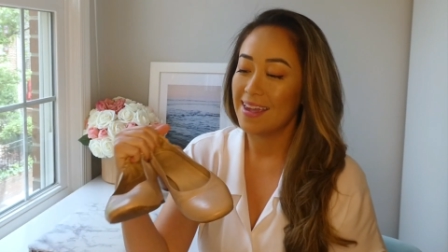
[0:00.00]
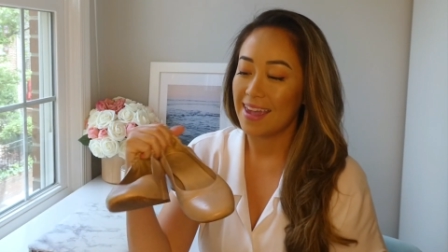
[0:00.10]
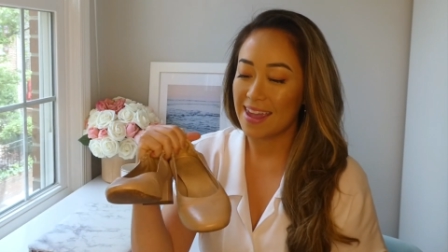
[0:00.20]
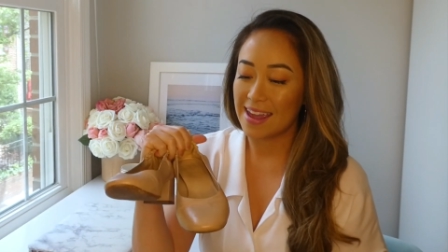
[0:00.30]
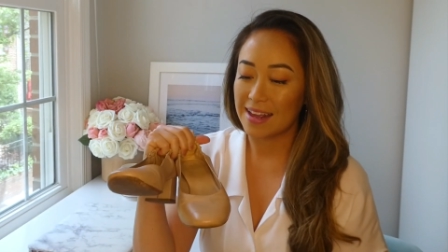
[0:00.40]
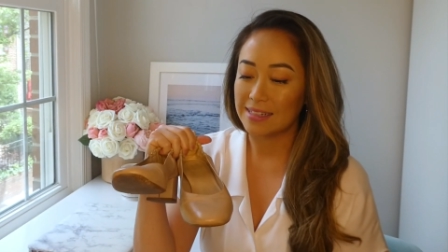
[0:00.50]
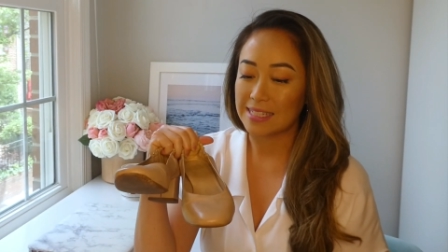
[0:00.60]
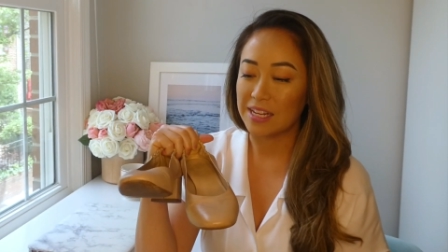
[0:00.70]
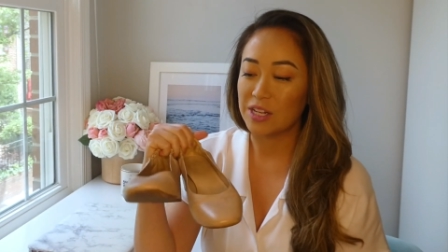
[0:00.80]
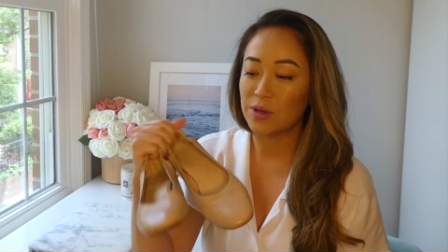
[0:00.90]
And
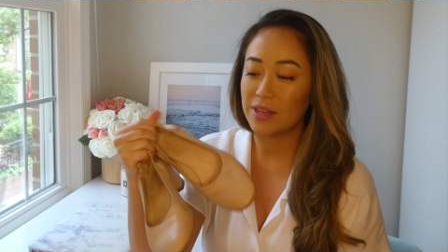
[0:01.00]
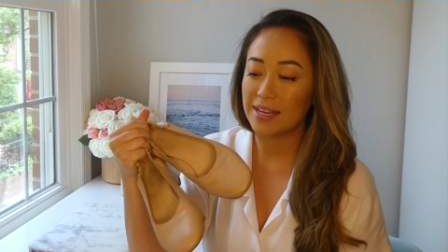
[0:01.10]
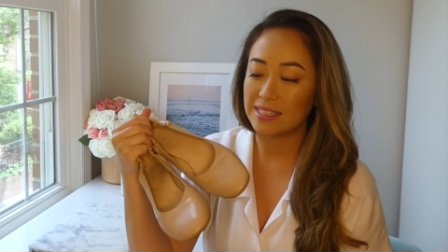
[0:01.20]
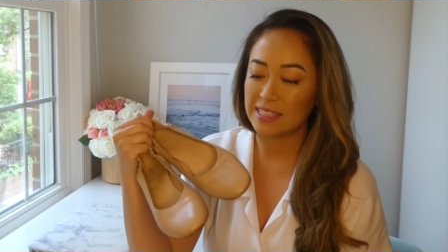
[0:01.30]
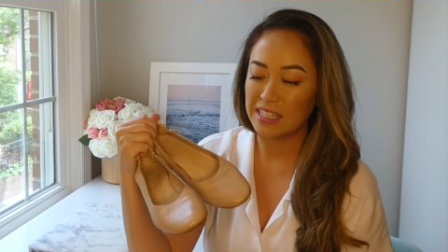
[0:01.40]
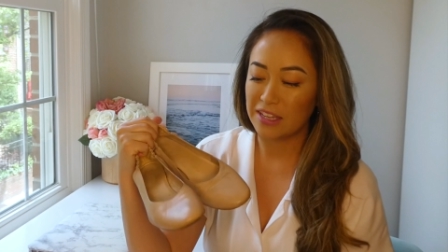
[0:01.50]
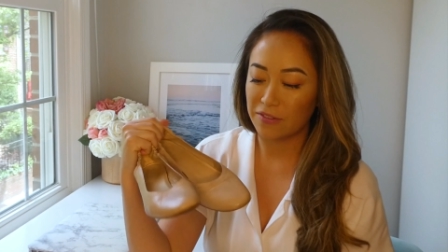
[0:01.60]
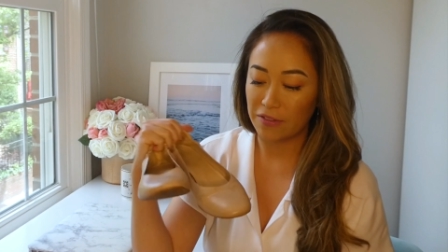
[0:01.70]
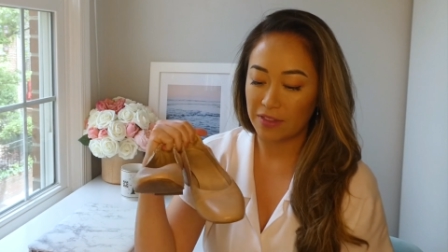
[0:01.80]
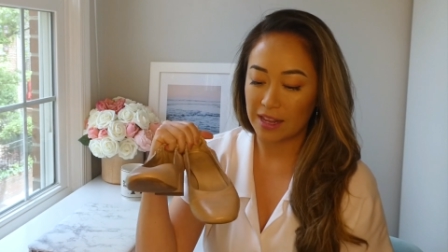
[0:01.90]
I know that it doesn't give
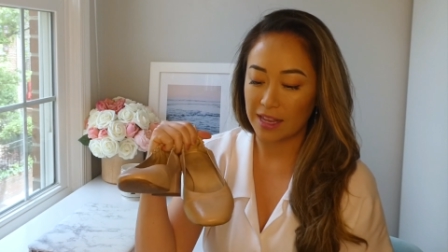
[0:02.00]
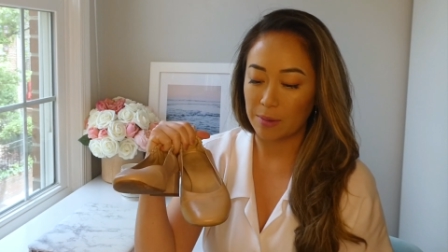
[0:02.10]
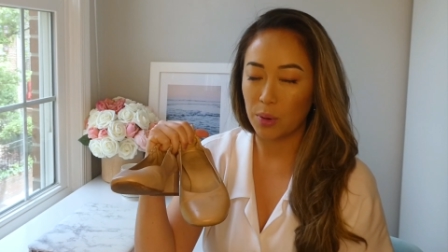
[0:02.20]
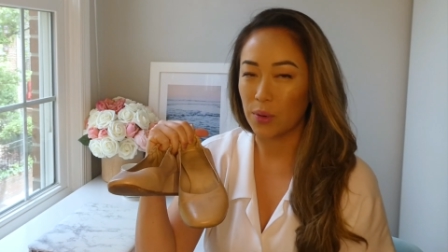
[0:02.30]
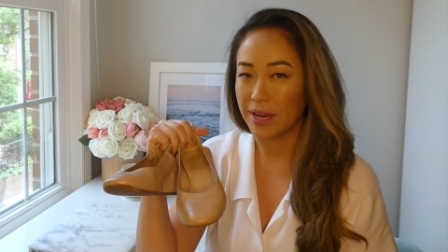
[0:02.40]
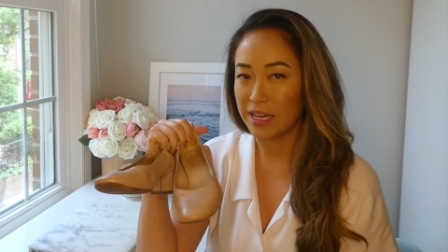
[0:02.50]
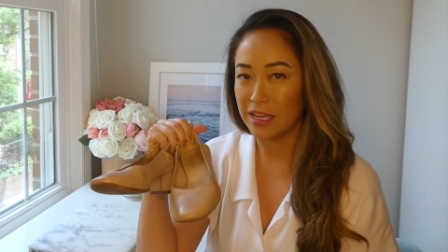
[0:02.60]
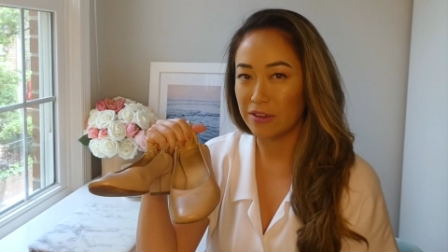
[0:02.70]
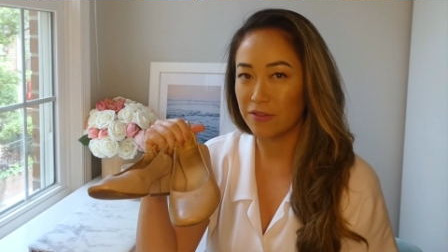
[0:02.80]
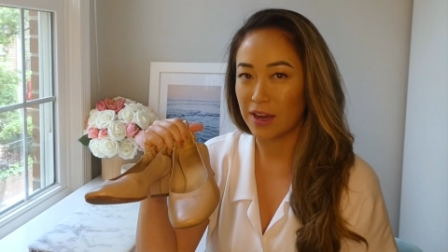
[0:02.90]
off that, like,
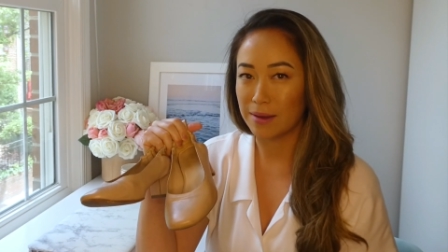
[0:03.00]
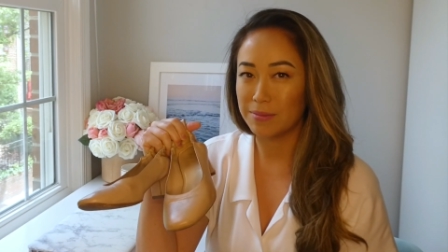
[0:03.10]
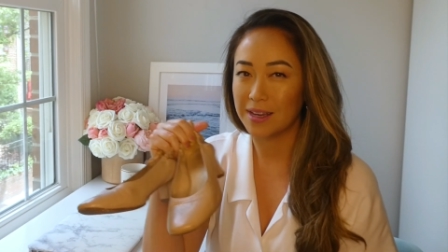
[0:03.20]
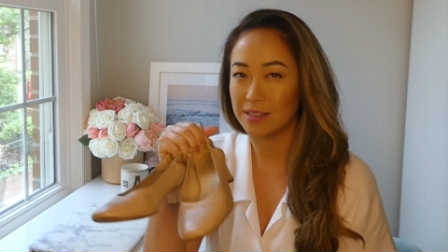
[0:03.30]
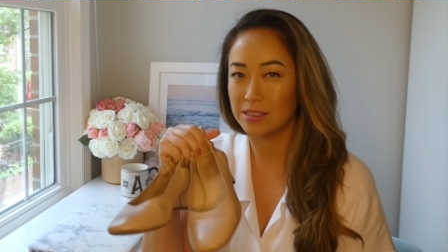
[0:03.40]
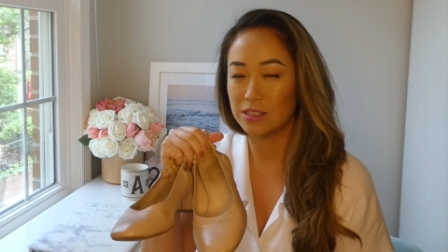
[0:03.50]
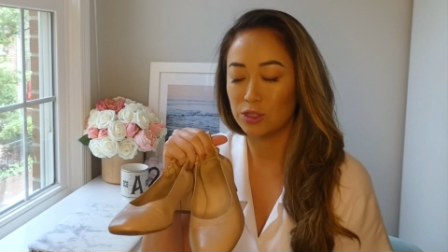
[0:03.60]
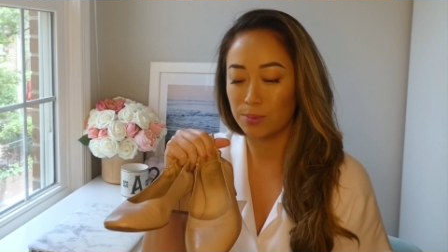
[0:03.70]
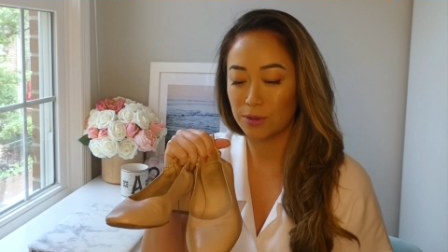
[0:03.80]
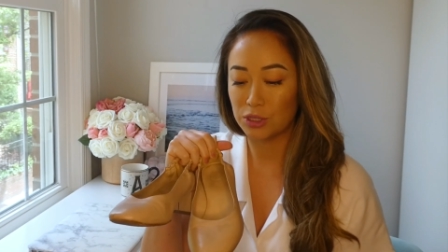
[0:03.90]
pointy vibe that is
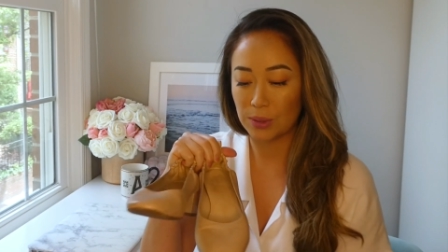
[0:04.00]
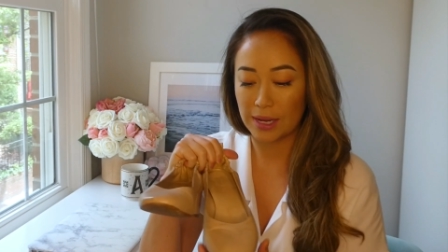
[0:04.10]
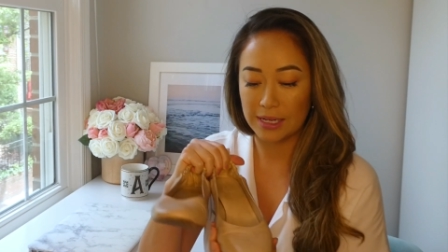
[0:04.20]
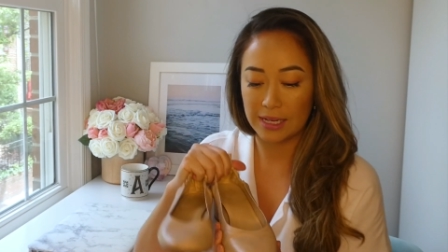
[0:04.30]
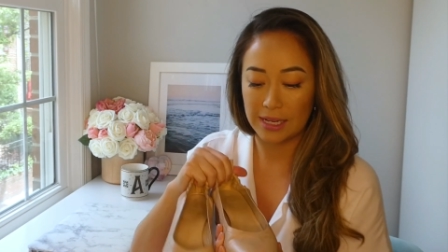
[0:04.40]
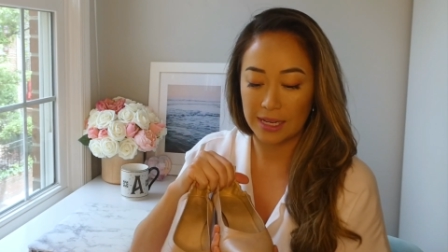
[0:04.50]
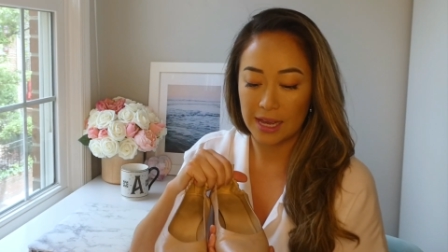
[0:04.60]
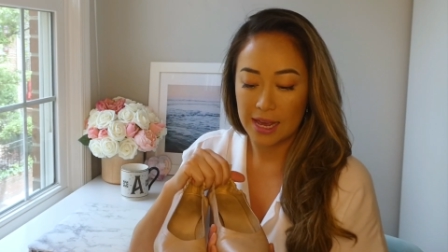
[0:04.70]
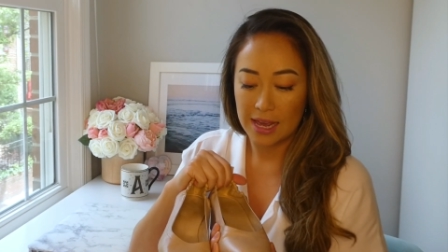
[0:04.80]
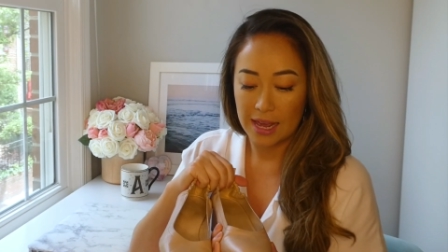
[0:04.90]
super trendy,
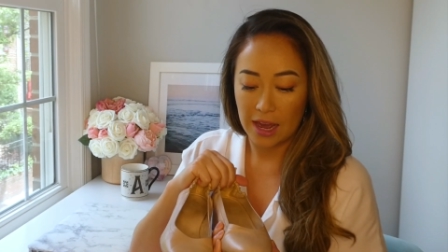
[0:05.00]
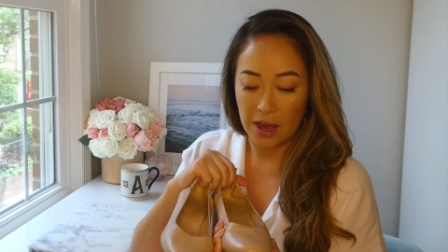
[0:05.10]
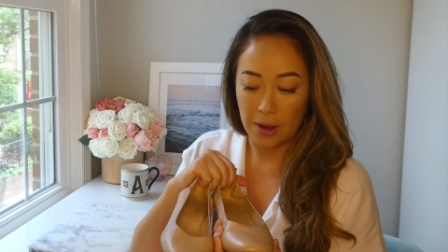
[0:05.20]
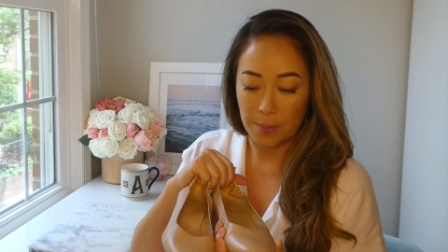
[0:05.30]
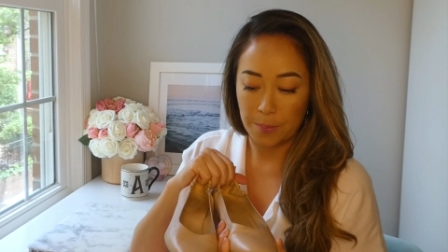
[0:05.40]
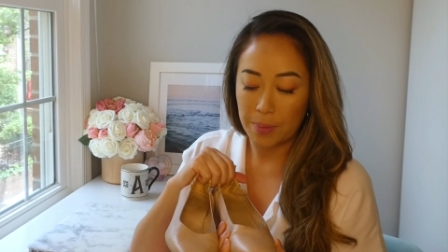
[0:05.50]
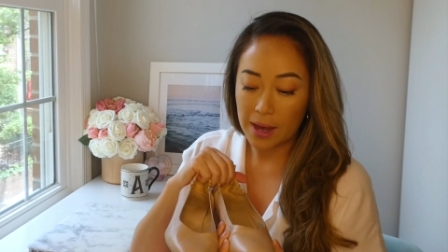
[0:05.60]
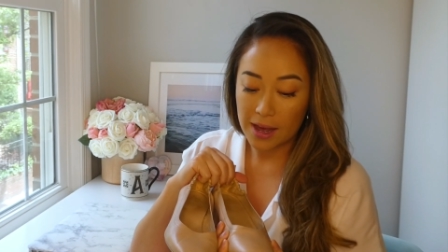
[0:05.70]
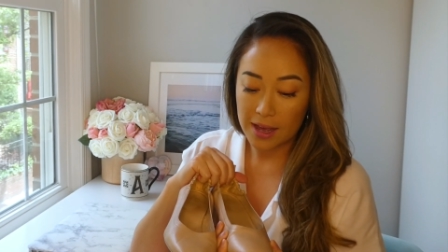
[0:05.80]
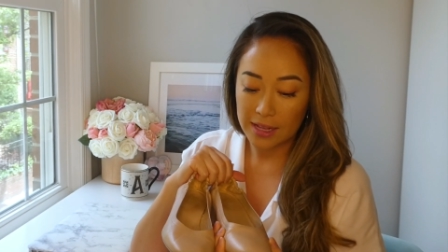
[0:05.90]
um,
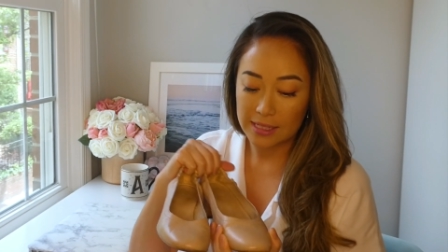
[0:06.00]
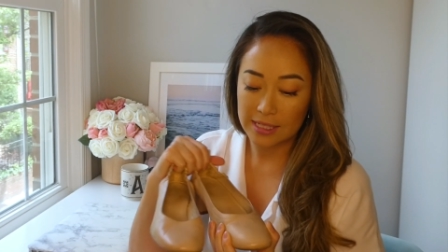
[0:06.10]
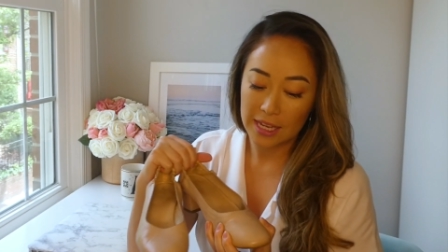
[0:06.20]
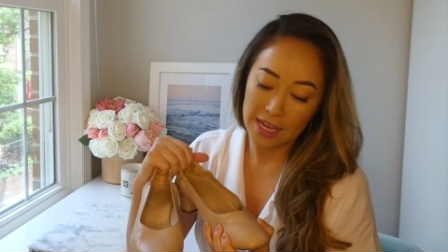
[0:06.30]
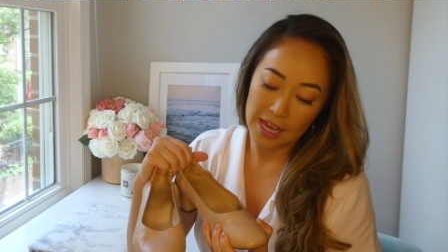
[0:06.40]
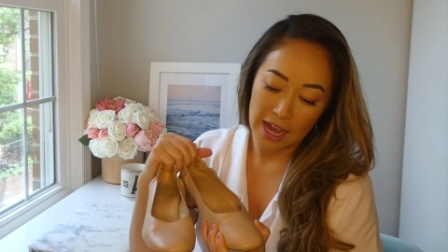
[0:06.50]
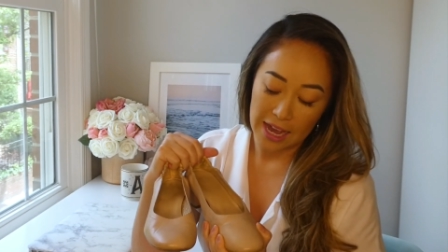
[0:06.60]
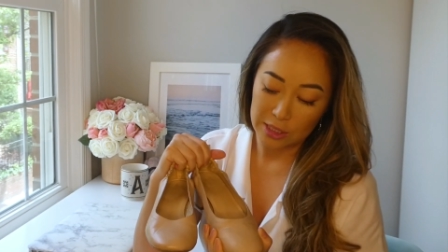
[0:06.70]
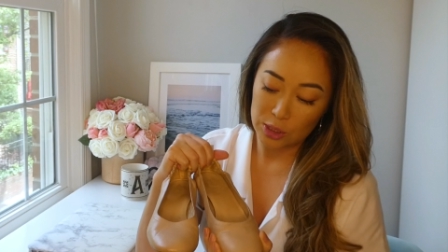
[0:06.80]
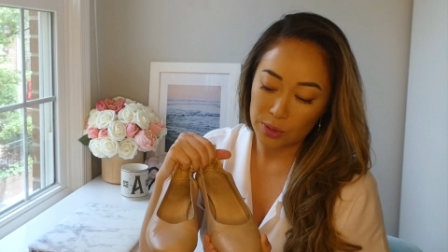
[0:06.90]
but
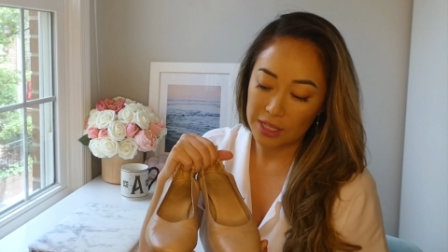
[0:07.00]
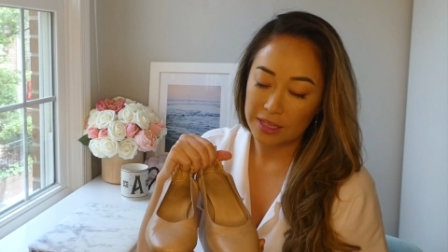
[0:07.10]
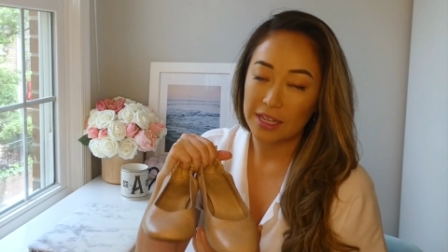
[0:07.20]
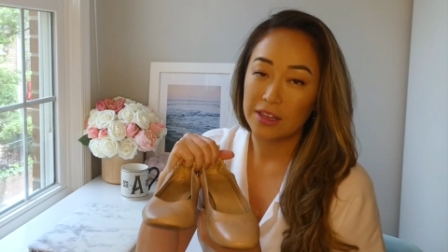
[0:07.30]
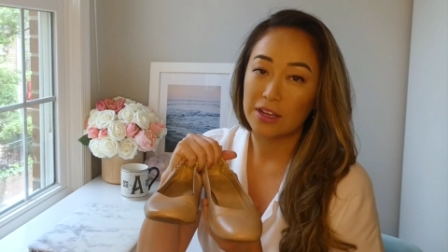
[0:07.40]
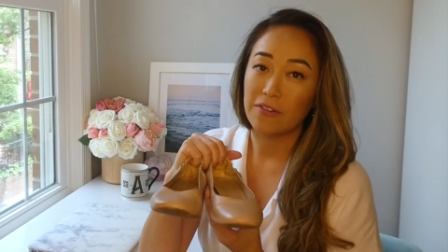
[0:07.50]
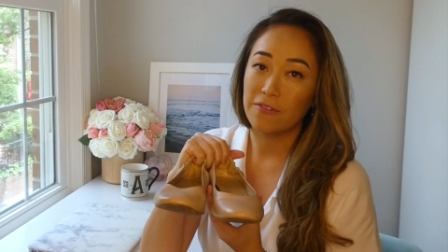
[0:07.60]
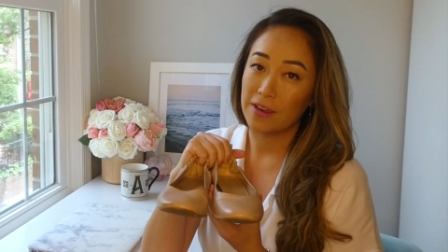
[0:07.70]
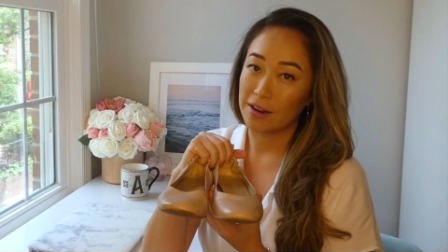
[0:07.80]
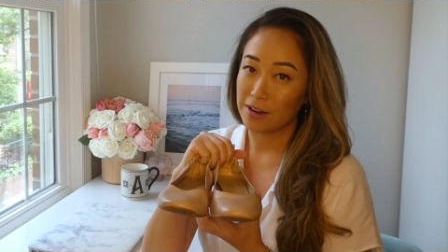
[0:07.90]
I do think they look
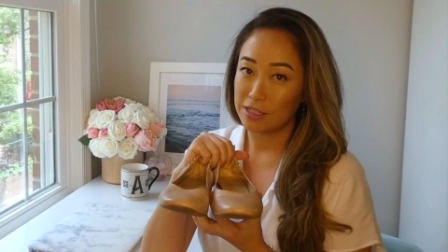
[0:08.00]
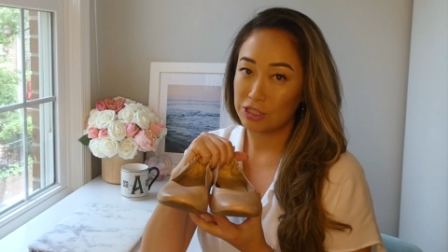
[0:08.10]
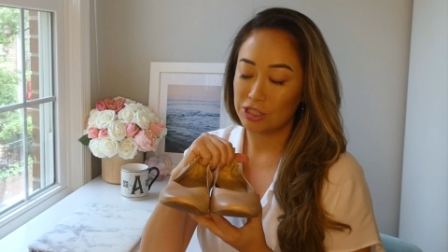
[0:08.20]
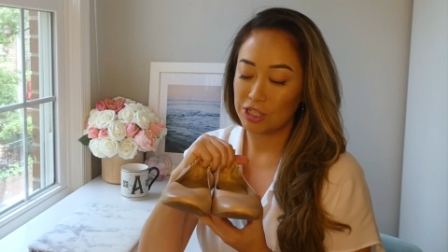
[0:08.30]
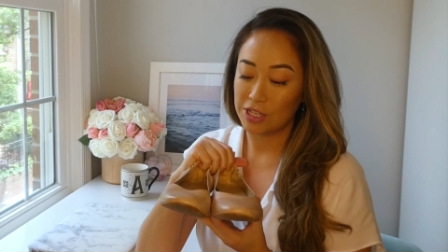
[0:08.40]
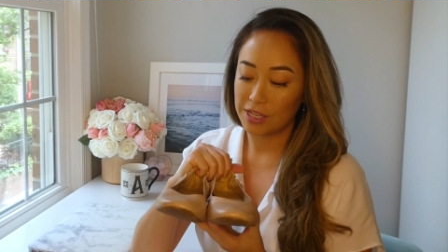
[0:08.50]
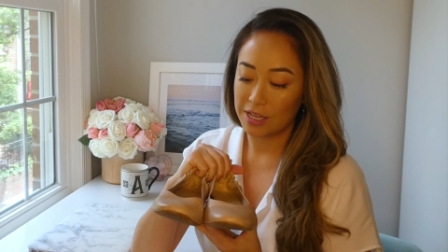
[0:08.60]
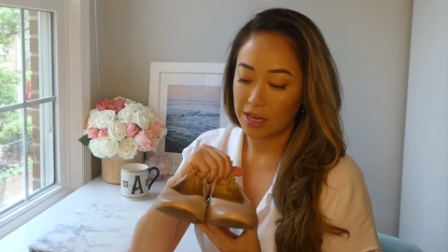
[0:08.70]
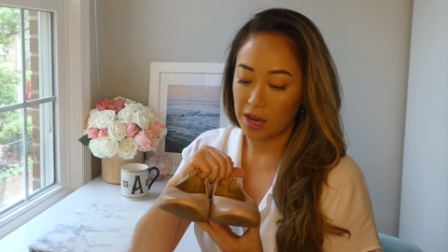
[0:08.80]
very chic.